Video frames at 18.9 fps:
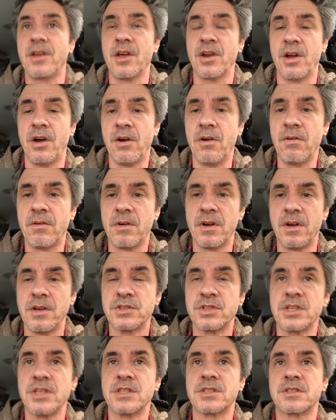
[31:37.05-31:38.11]
you know,
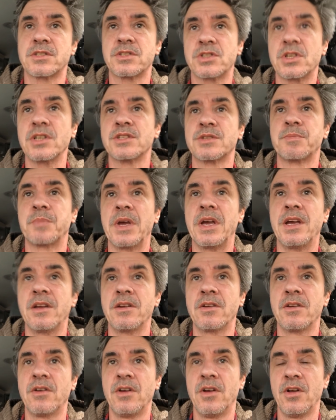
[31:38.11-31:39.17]
she's
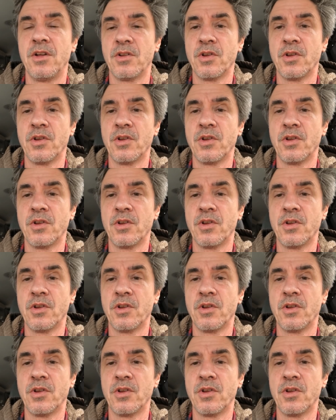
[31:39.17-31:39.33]
being